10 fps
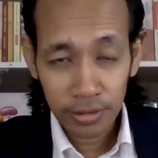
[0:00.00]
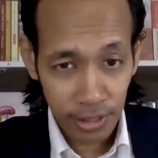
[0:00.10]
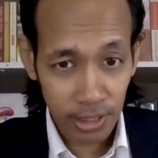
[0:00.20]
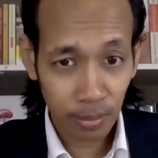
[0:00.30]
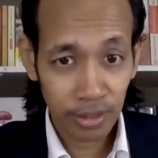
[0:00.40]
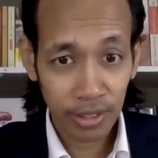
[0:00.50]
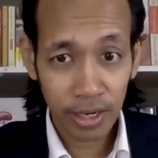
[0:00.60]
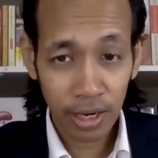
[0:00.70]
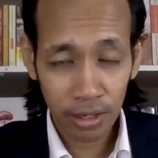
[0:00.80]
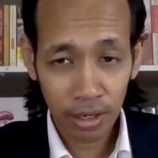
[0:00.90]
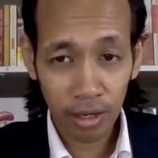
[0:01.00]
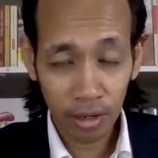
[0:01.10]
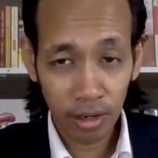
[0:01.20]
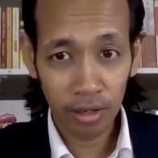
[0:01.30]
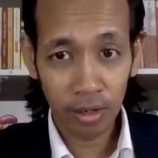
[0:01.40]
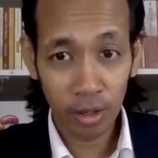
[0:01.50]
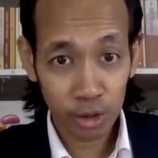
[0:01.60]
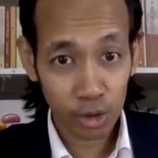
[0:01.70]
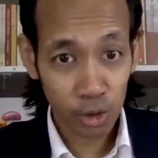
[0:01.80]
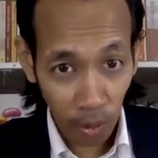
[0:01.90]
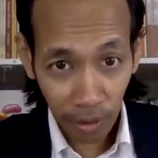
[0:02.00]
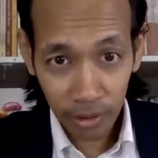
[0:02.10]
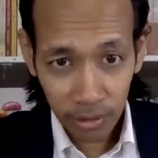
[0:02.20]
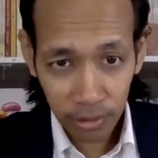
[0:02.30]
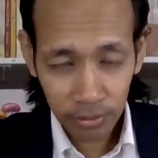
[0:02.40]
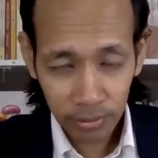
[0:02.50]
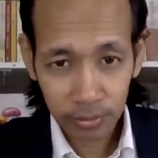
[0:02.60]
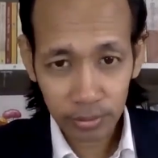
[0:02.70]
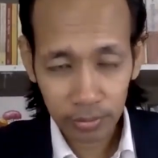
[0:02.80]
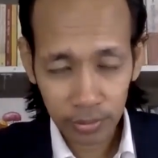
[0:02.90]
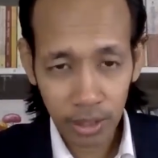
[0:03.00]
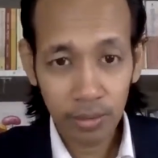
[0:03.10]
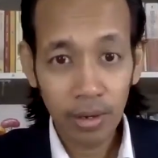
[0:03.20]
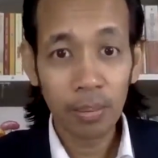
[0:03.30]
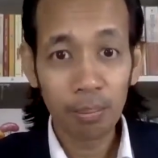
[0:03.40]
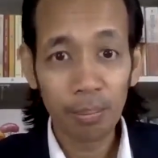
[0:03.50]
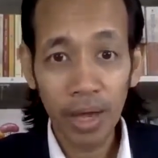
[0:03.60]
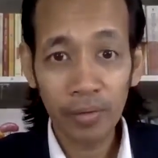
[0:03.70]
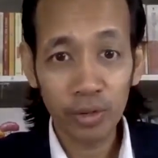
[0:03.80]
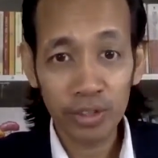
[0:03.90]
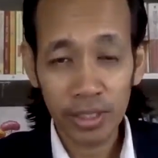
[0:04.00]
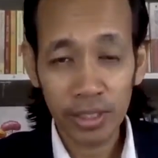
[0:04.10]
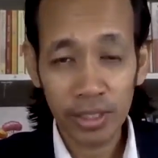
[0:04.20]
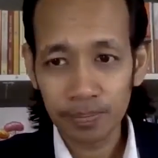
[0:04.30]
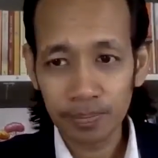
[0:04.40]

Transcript: step on the ground, uh, uh, on soil, yeah, barefooted.